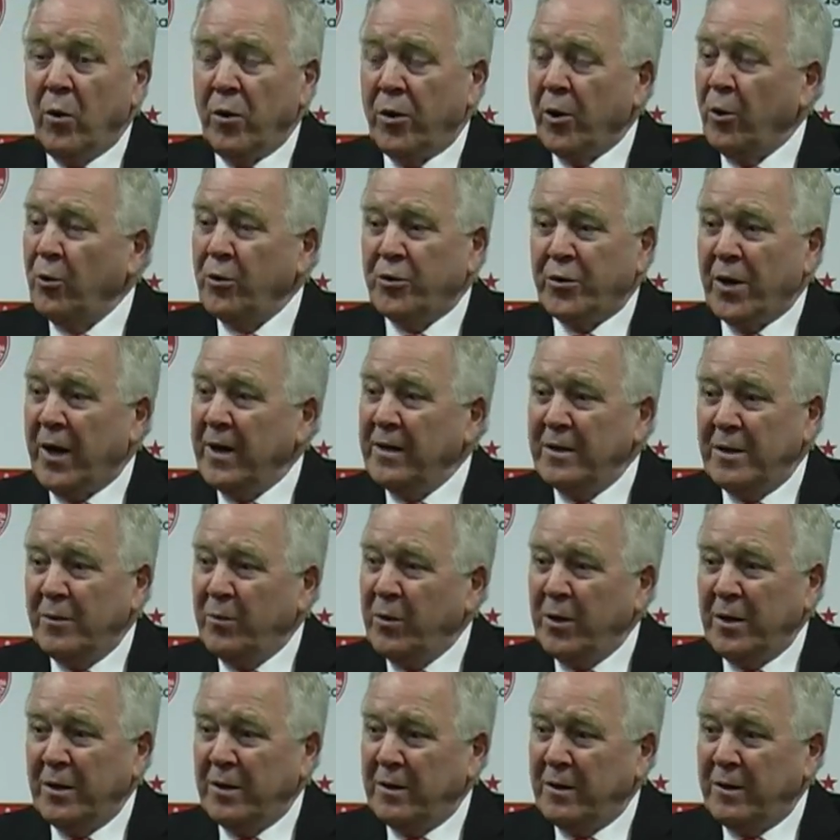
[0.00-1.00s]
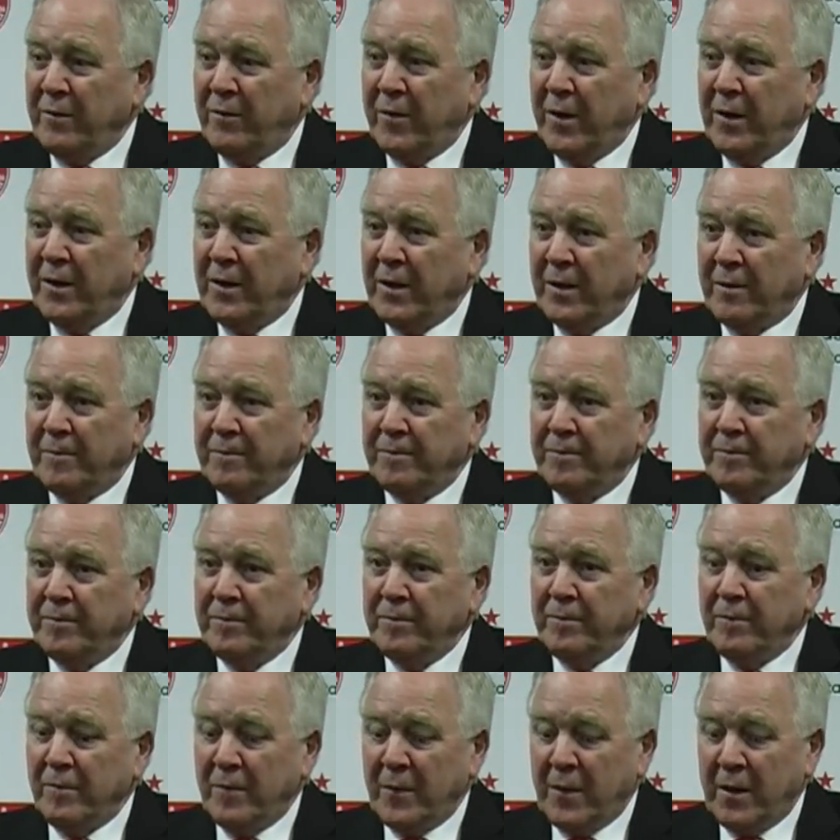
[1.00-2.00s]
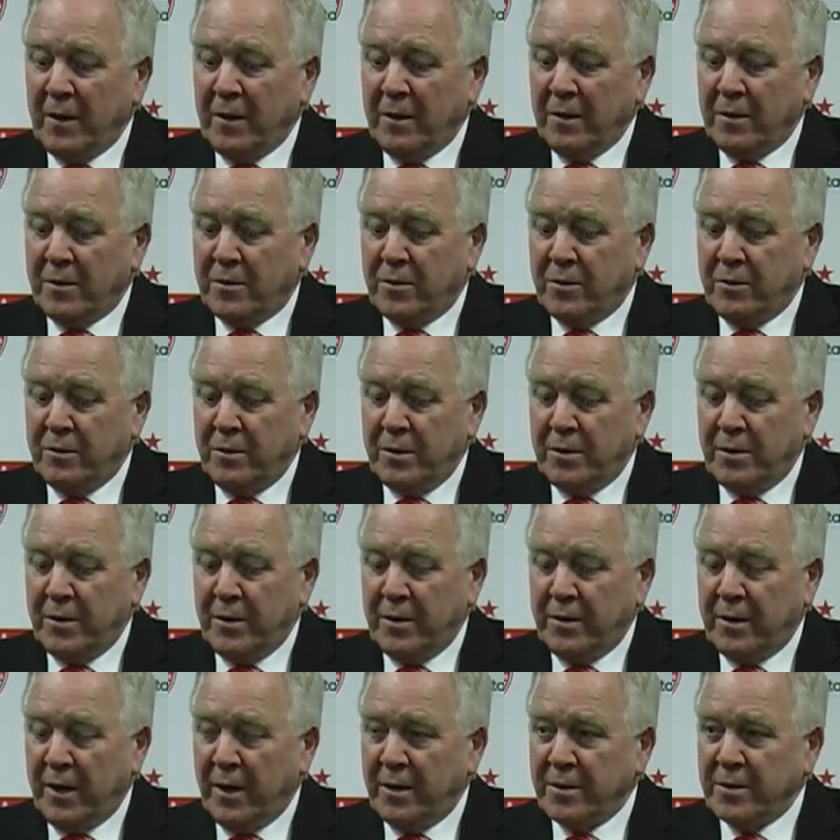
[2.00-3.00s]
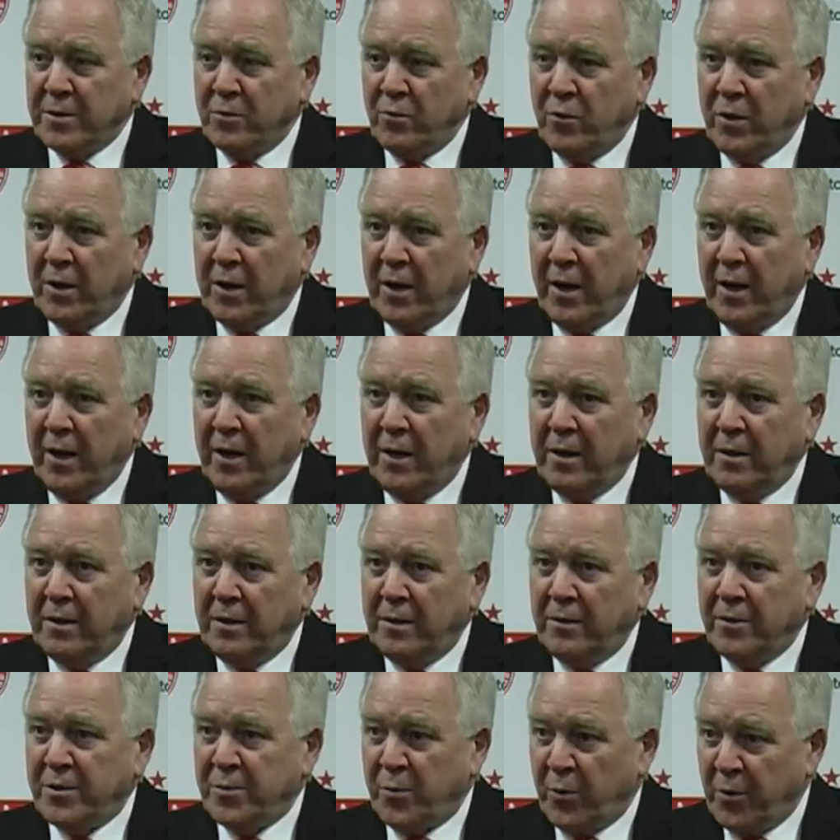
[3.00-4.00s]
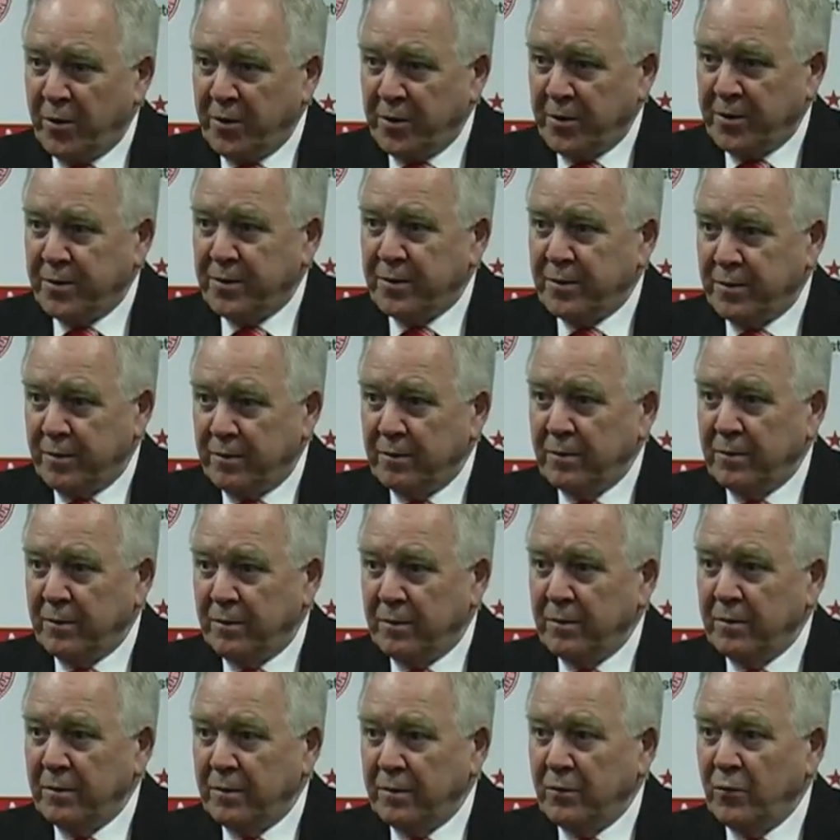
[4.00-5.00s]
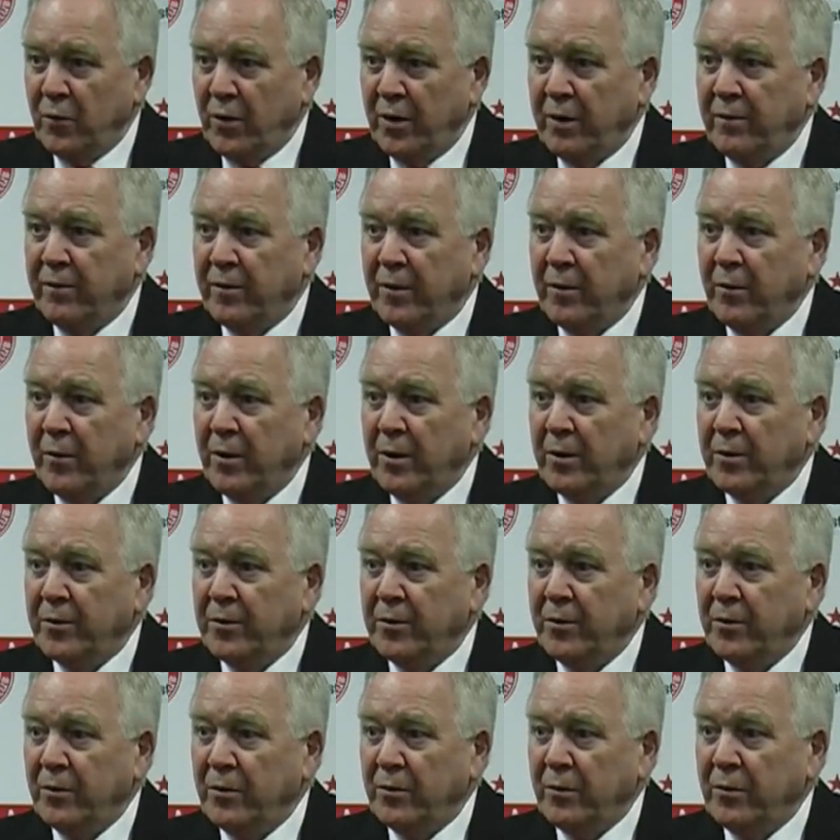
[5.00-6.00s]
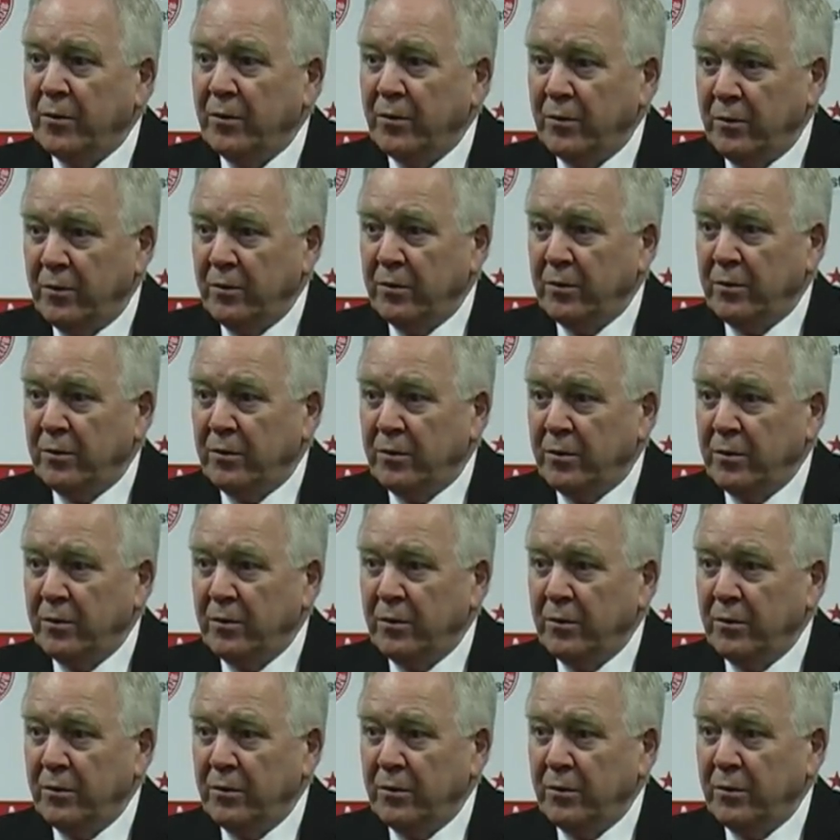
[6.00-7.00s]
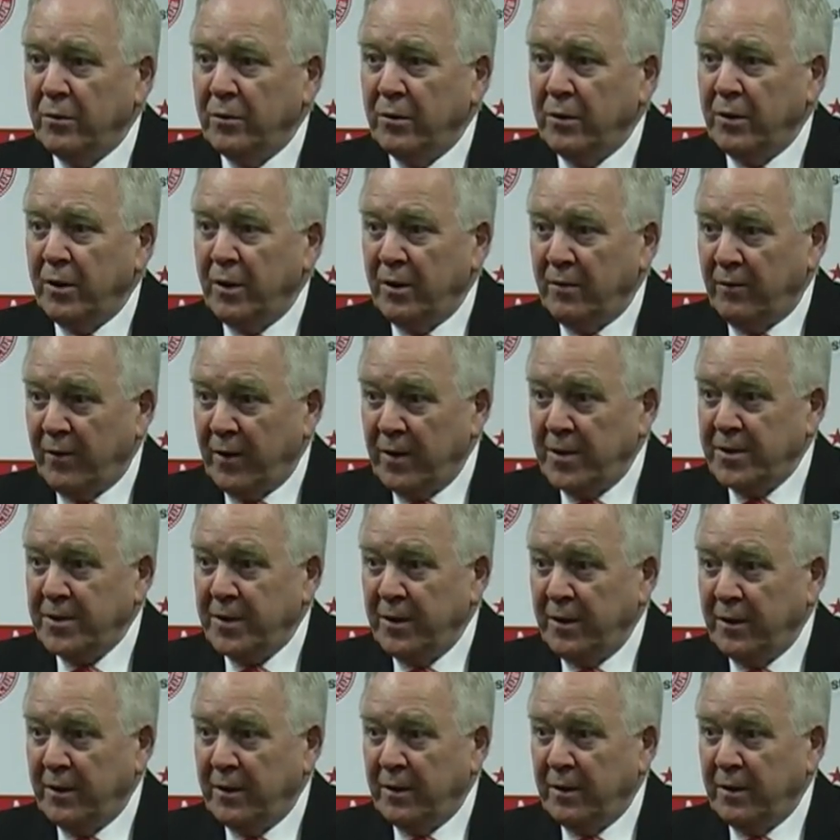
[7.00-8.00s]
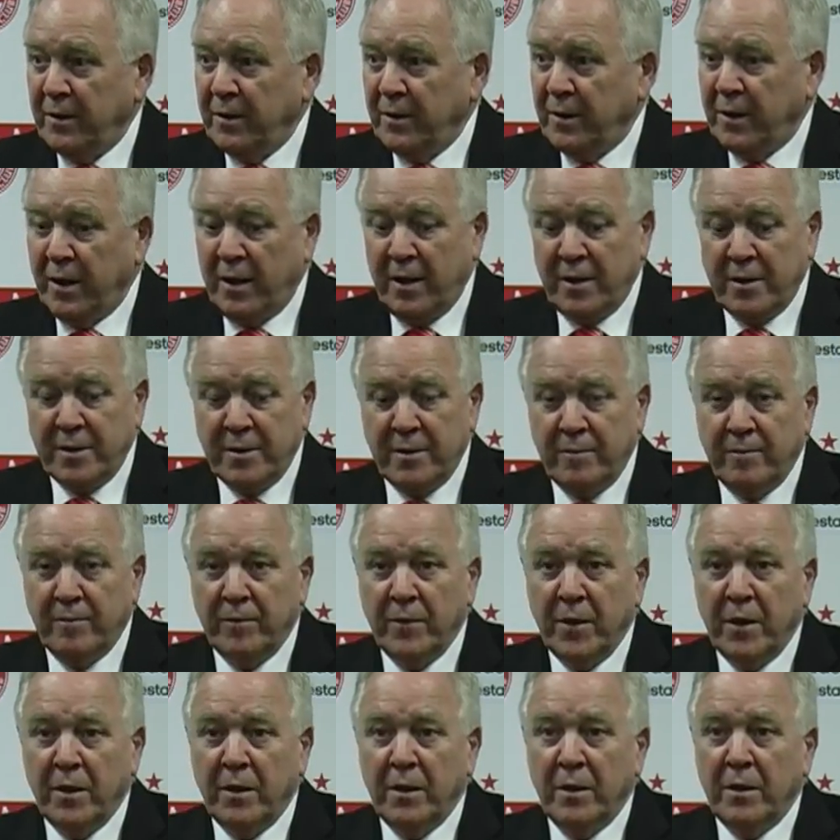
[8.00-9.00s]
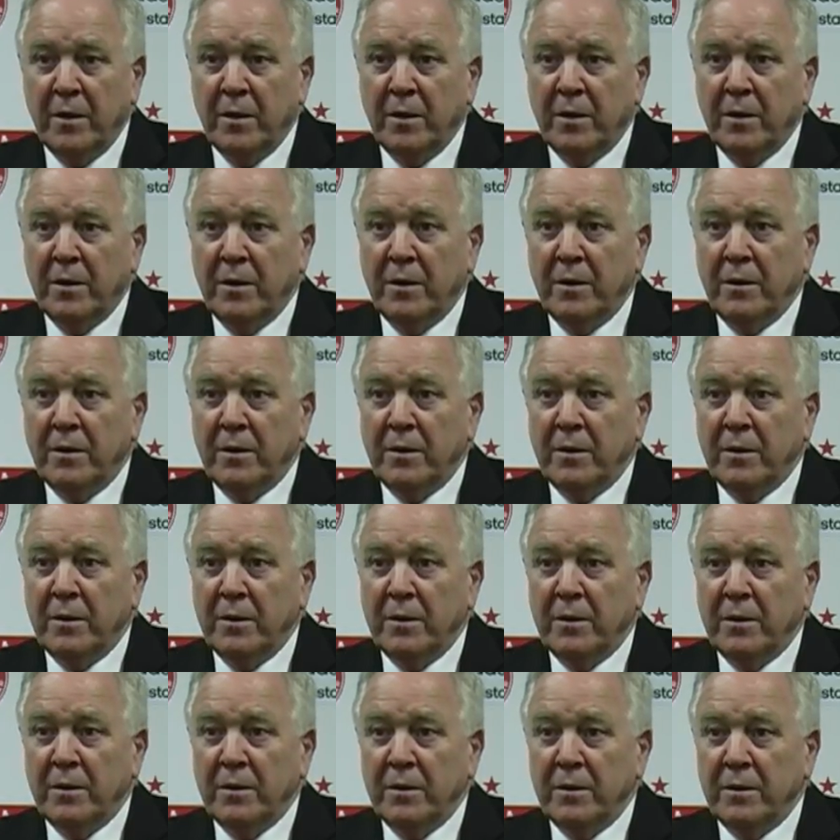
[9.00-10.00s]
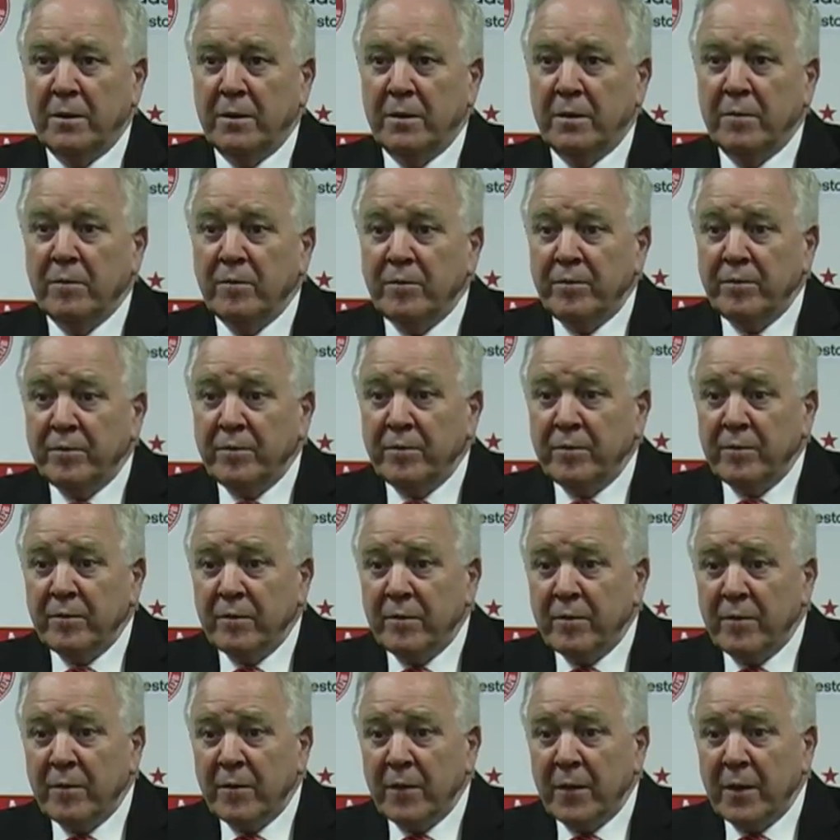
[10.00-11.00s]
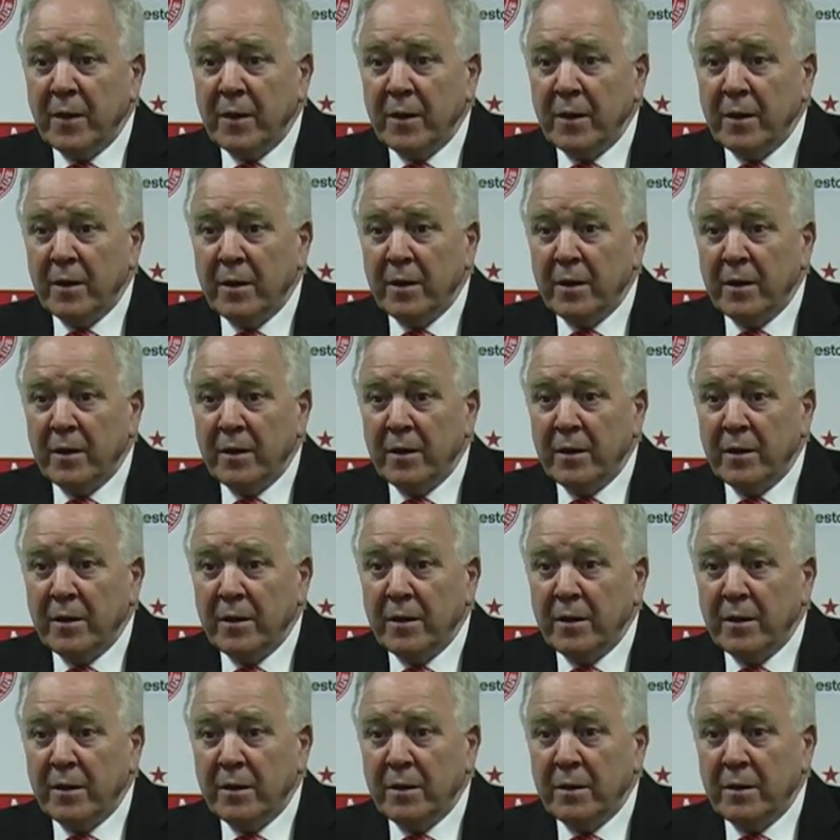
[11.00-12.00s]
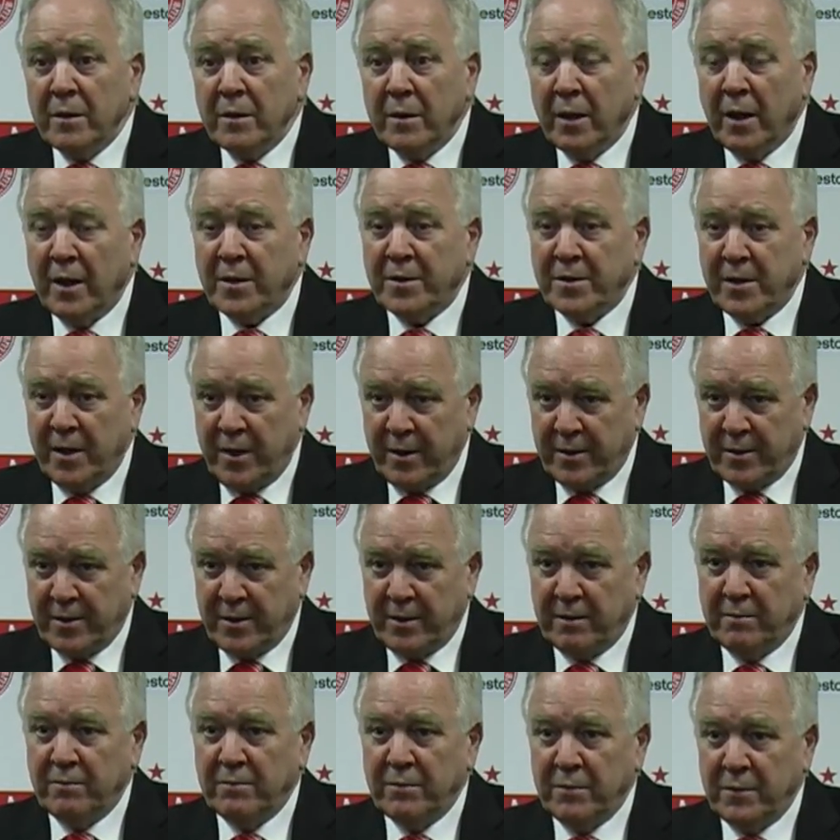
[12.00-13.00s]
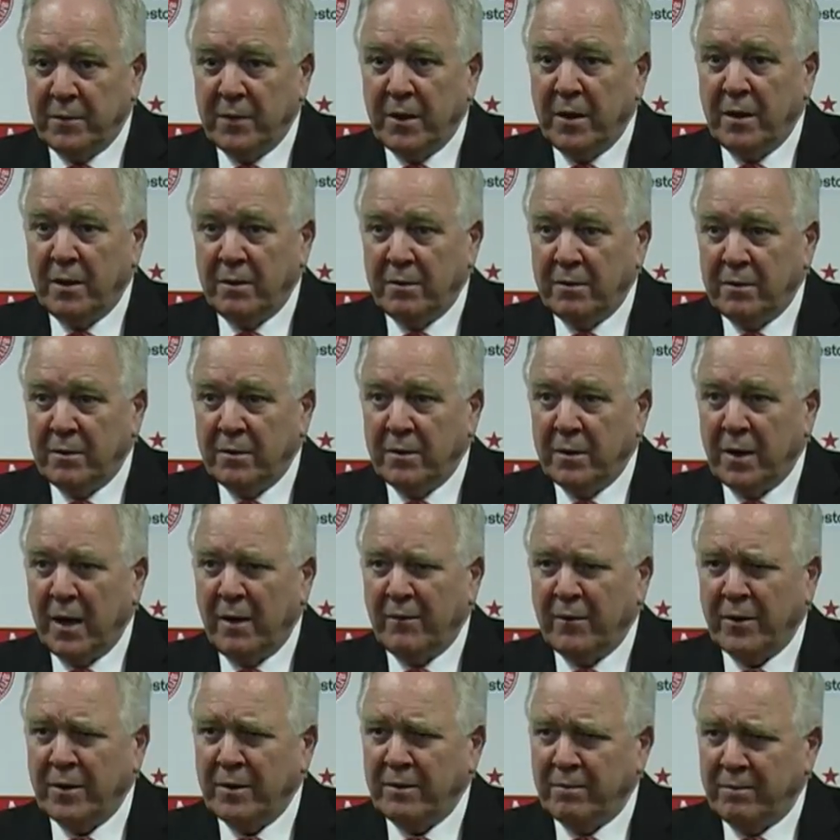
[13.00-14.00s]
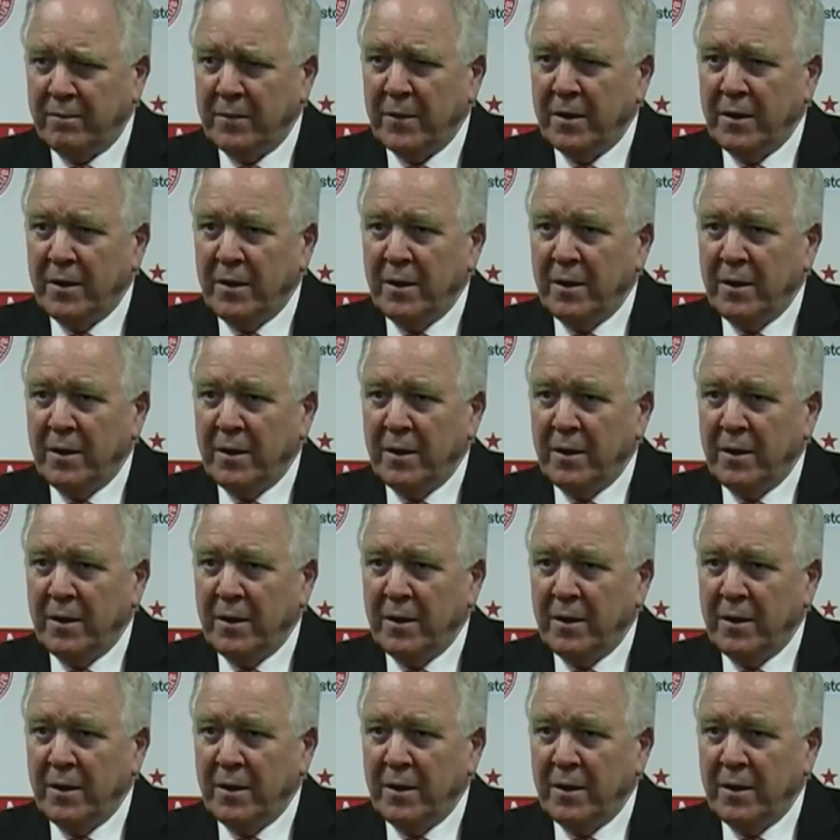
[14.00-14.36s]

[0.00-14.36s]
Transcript: without trying to beat the defender. So he's an intelligent wee guy and responds wonderfully well to to the advice that he, he gets. He must be quite pleased with the turn you getting for Gavin Rae. Yes, excellent. Yeah, Gavin,